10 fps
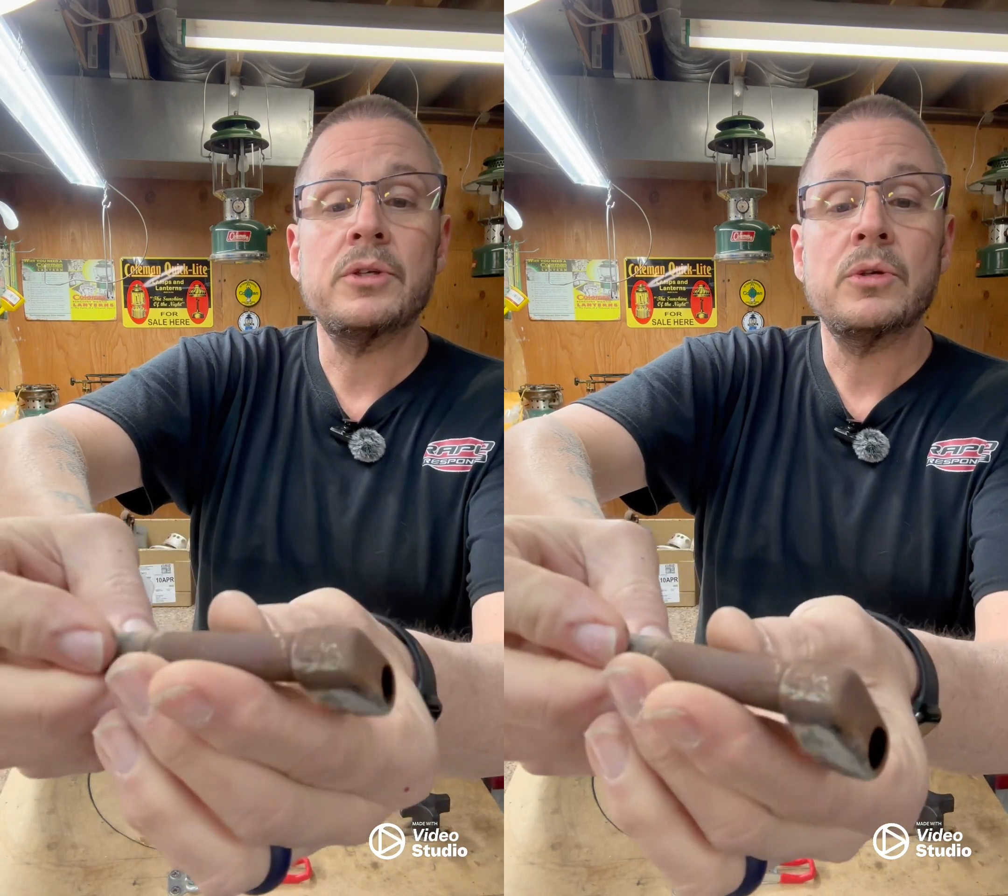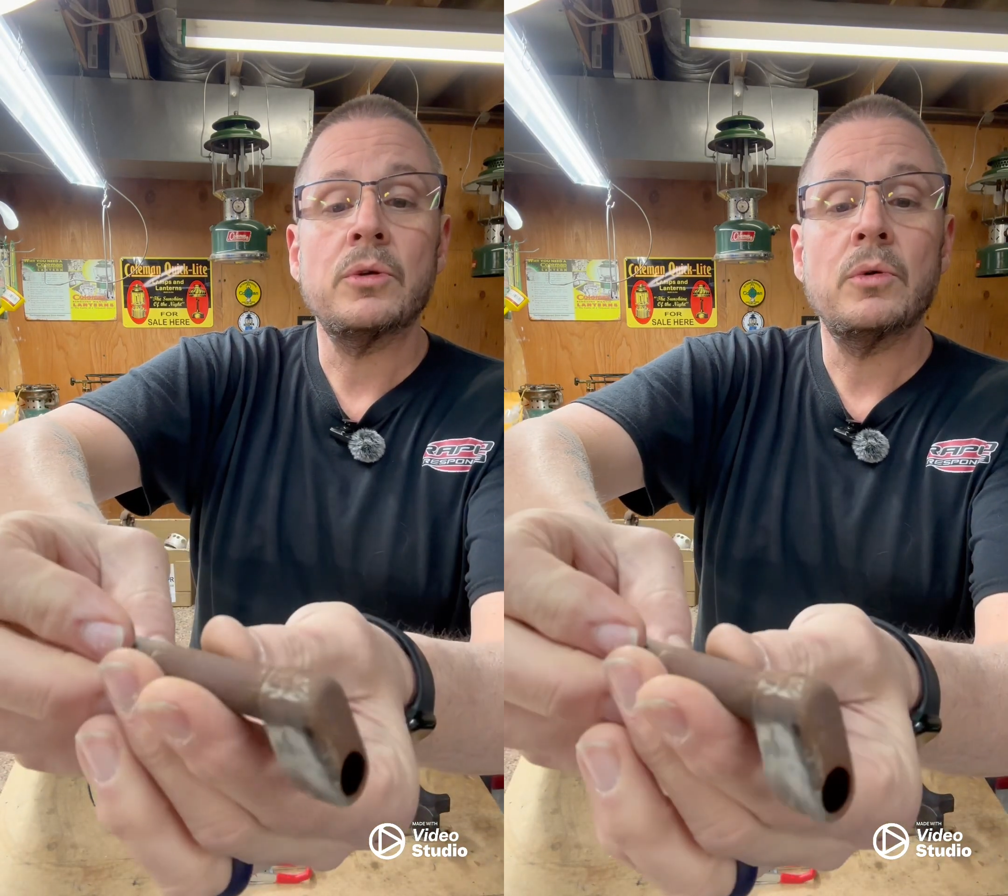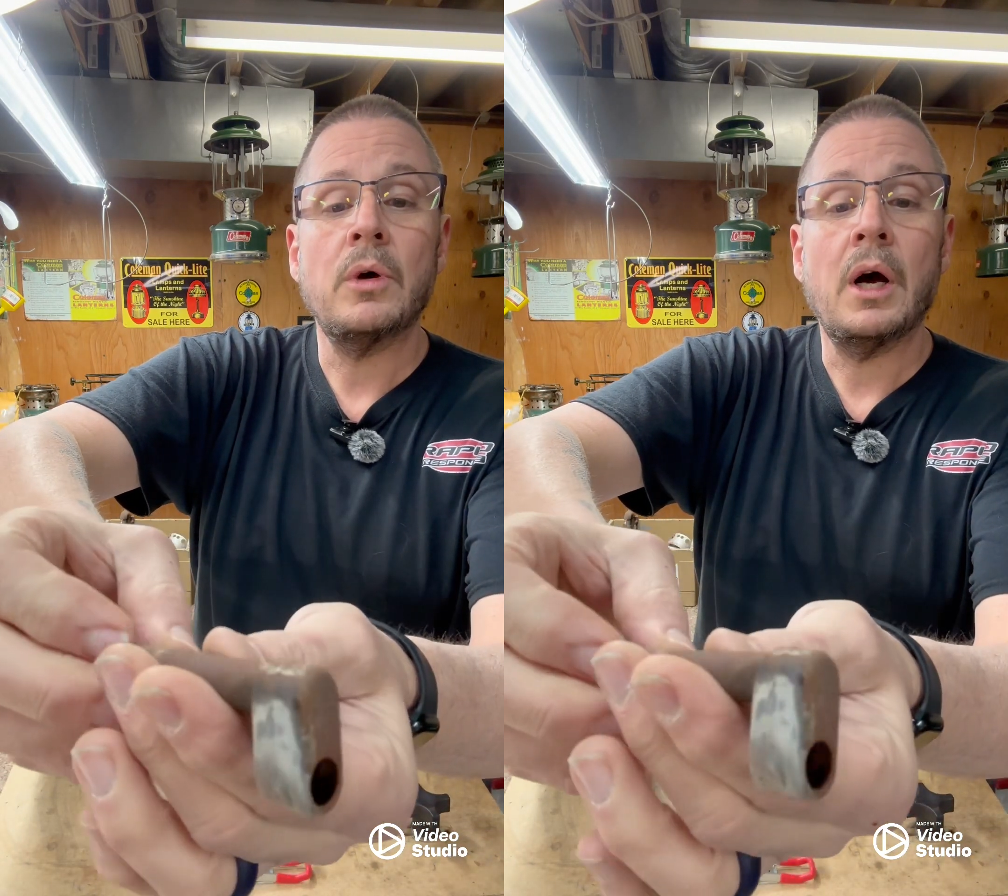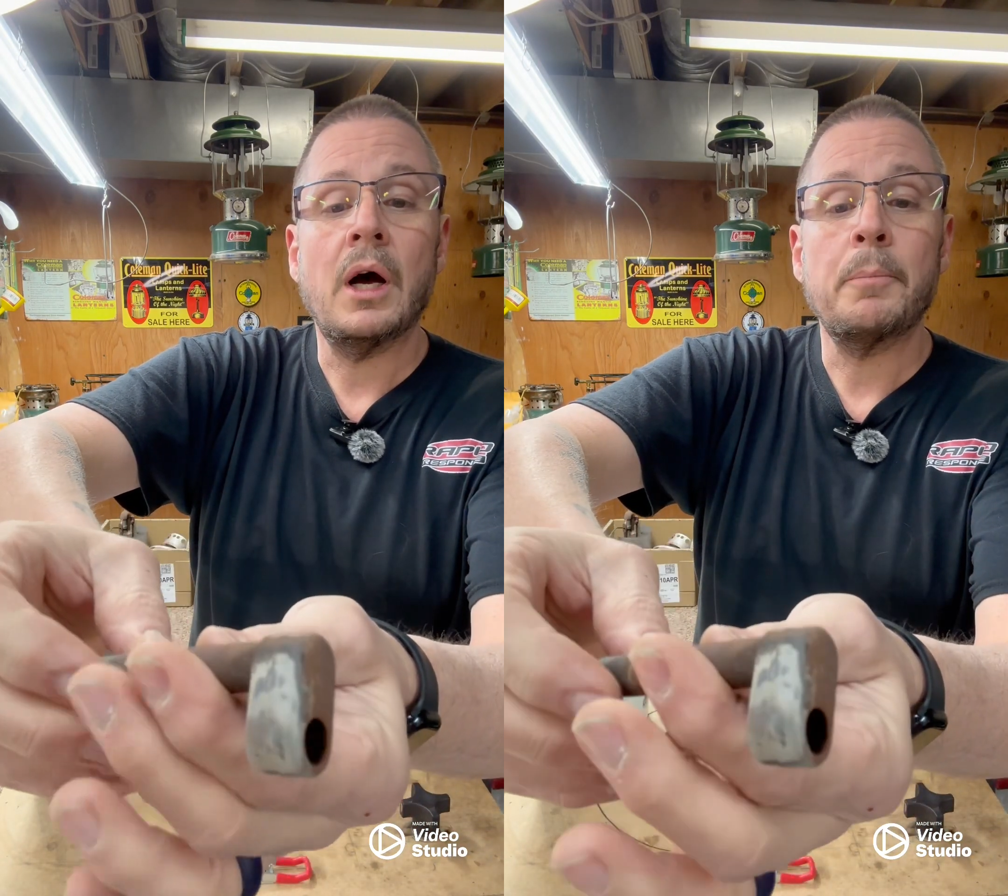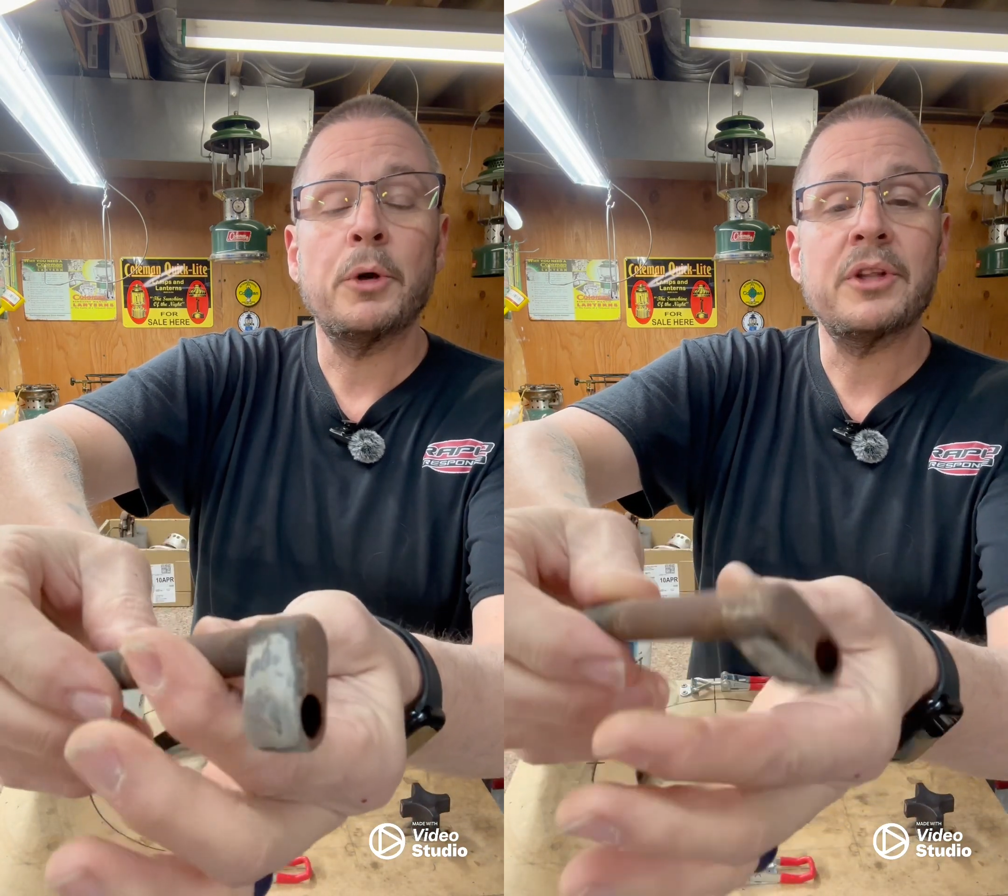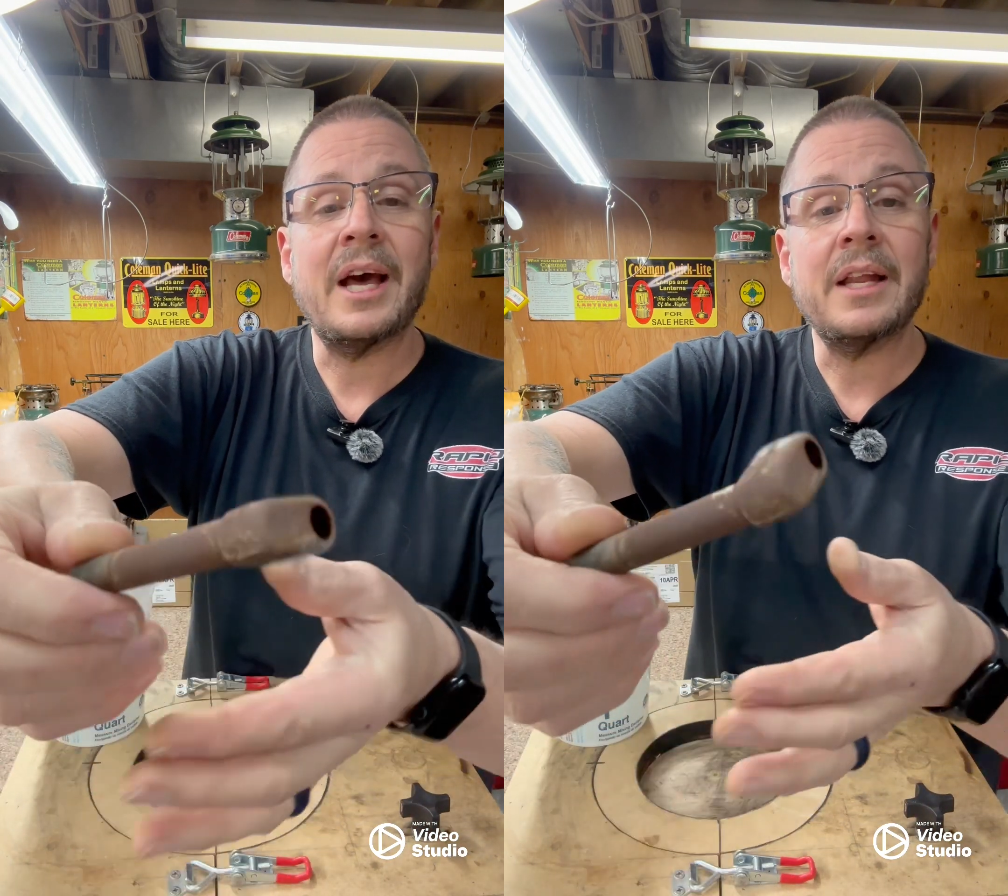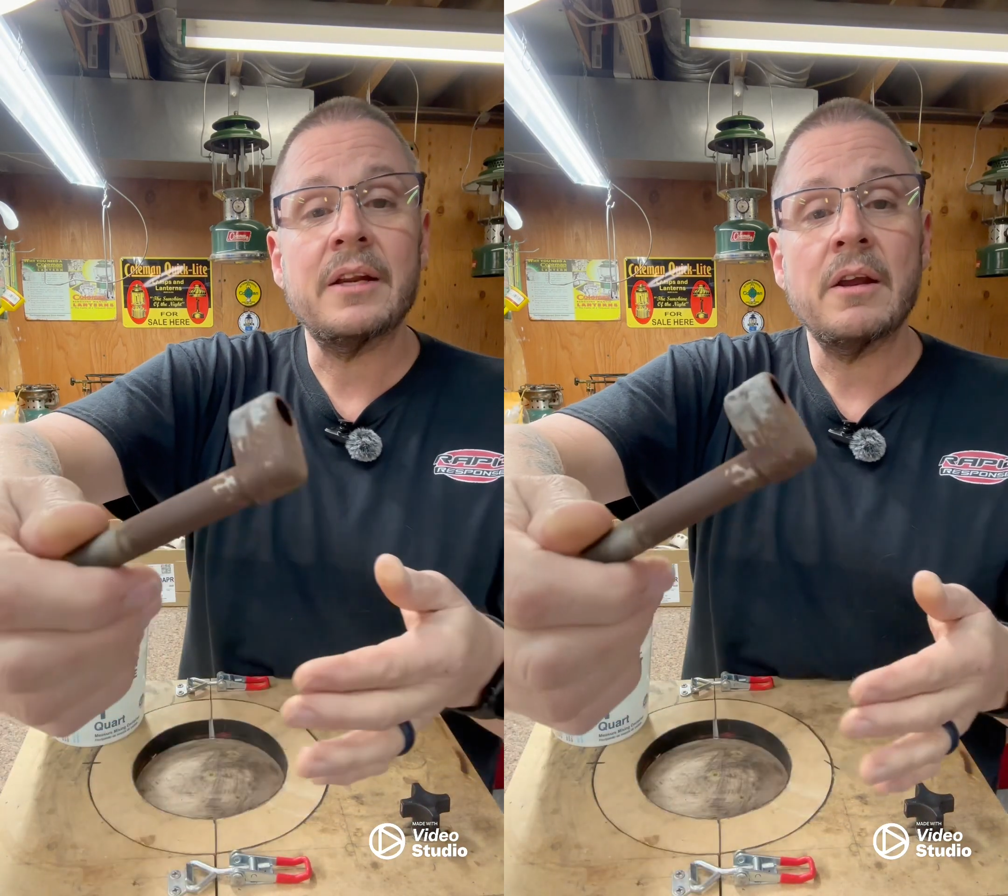to put that in